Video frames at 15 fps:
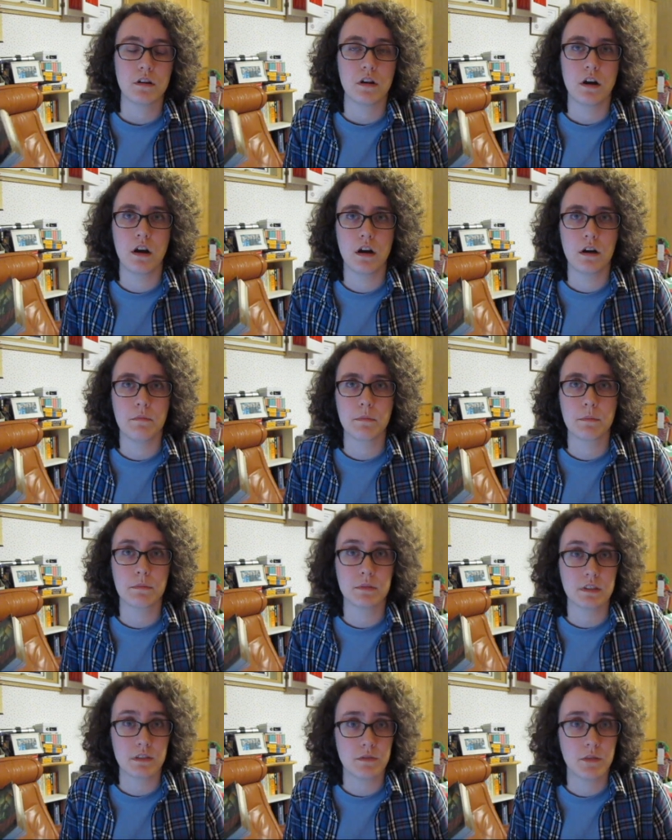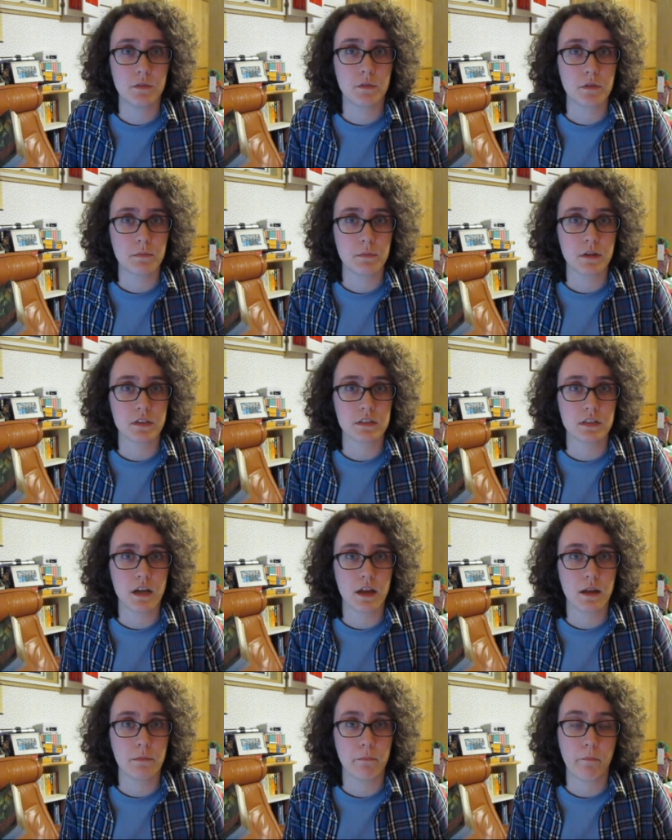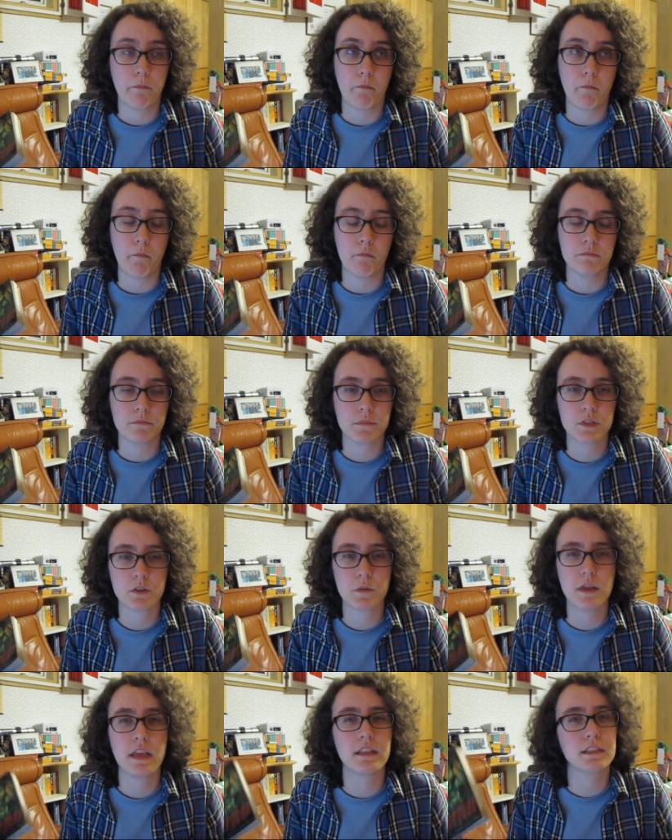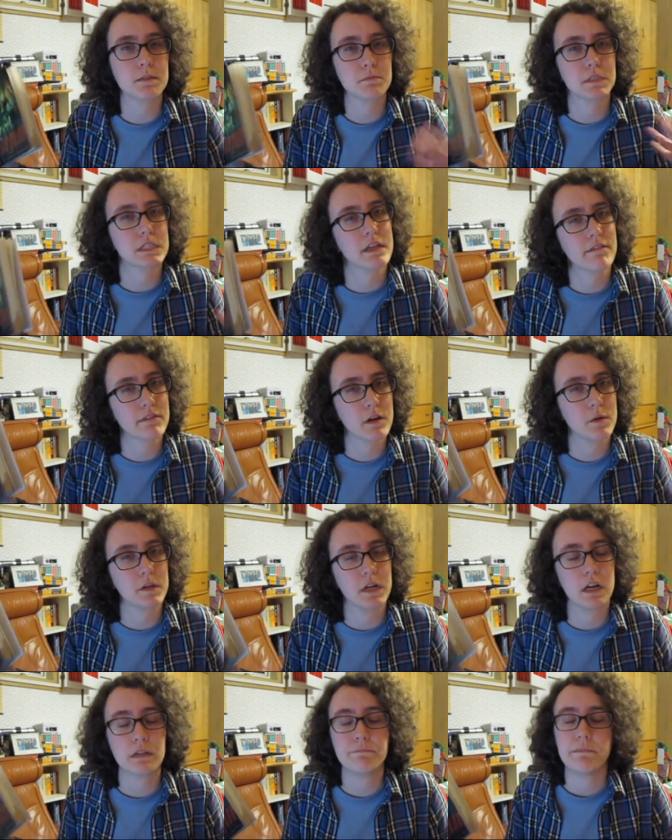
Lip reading: I believe he wrote Amok Time. So he had some stuff going on.